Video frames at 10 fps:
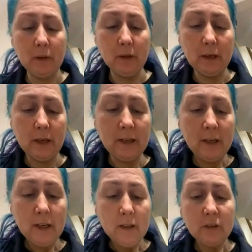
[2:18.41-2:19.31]
Okay,
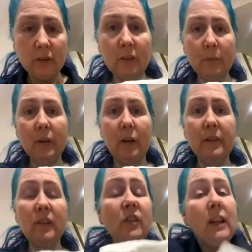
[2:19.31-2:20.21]
so something like
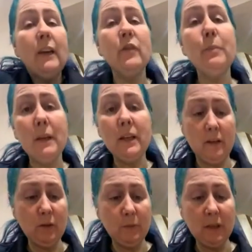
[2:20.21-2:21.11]
this doesn't have to be
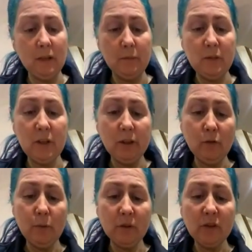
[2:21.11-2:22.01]
this particular material,
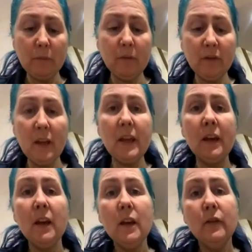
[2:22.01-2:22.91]
but something
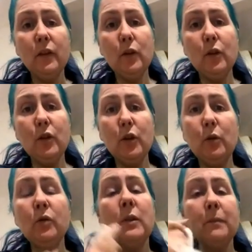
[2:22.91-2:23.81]
that you can
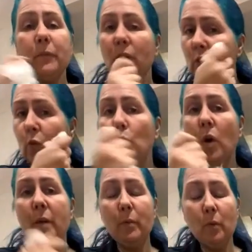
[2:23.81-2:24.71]
use to
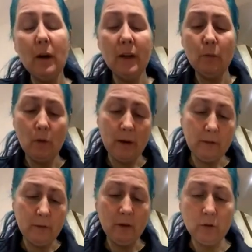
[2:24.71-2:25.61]
wipe away
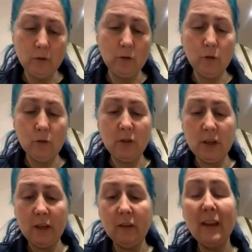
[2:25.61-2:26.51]
whatever is on your dog's
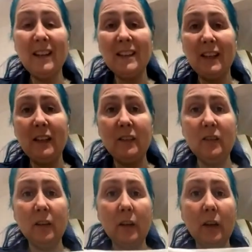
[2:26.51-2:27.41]
teeth. That is
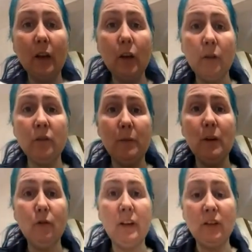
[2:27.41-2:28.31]
going to be a
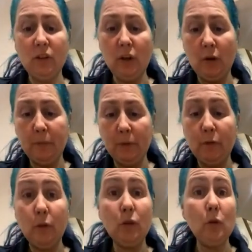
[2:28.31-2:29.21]
great start. If
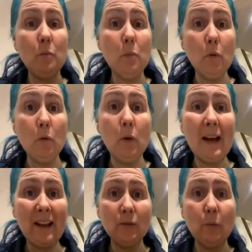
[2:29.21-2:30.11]
you can do more
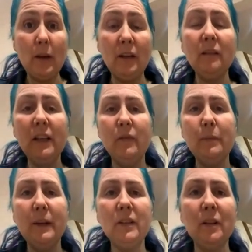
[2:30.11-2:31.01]
as well, even
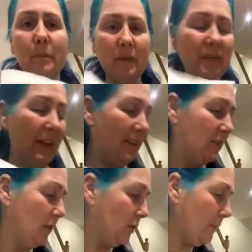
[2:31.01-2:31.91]
better, but that
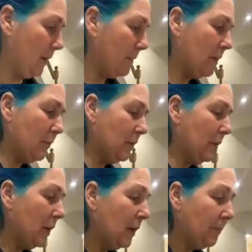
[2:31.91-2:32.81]
at a bare minimum
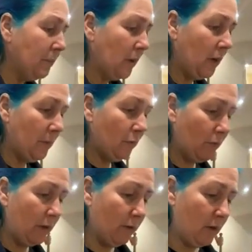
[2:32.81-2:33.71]

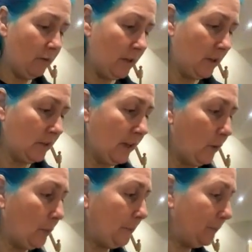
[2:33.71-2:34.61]
really does
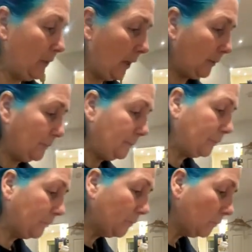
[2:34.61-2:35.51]
help. Now,
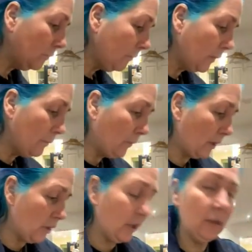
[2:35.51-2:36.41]

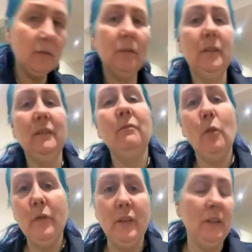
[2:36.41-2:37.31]
brushing,
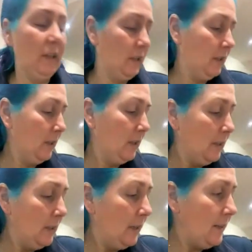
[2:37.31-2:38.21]
obviously.
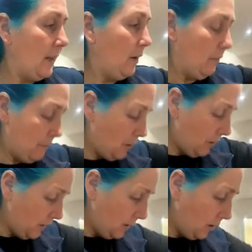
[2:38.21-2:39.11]
Now,
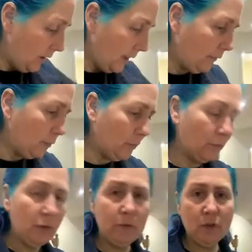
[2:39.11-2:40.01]
I have all sorts
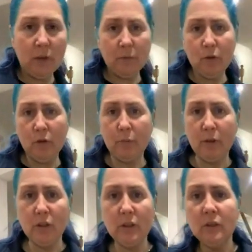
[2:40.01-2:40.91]
of different types of
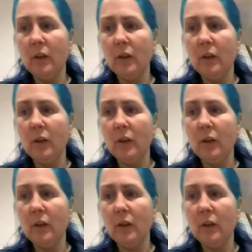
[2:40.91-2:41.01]
toothbrushes.